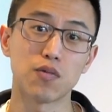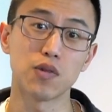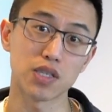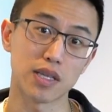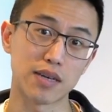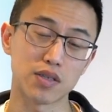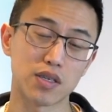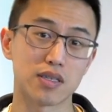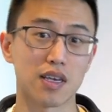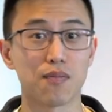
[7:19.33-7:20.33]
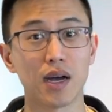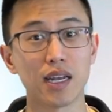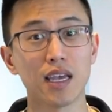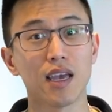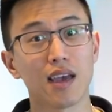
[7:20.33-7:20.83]
which allows you to save
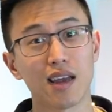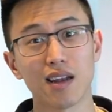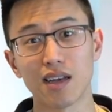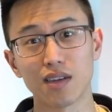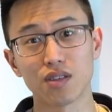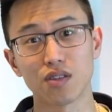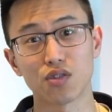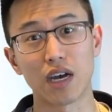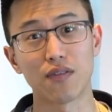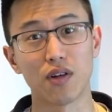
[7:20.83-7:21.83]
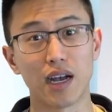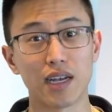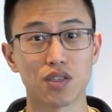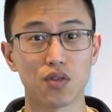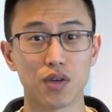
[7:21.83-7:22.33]
money and allows you to travel
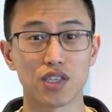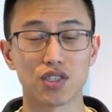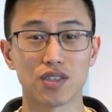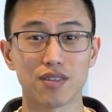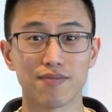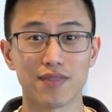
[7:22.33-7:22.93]
as you wish,